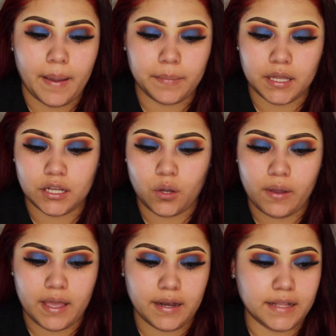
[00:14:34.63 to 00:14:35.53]
I'm gonna go
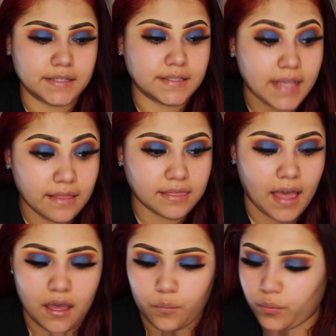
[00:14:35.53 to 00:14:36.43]
ahead and set
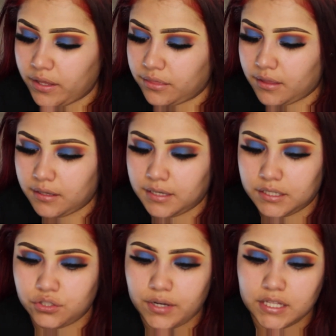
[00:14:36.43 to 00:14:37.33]
that with
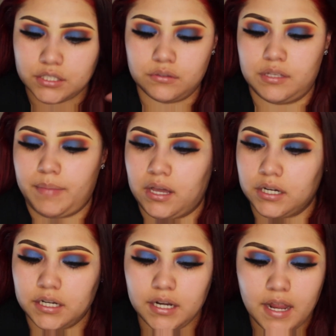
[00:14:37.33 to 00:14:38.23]
the translucent
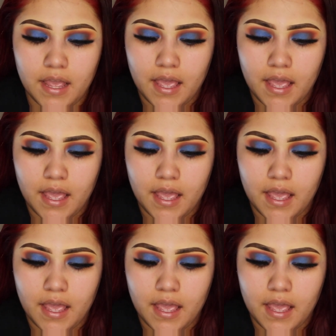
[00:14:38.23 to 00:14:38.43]
powder.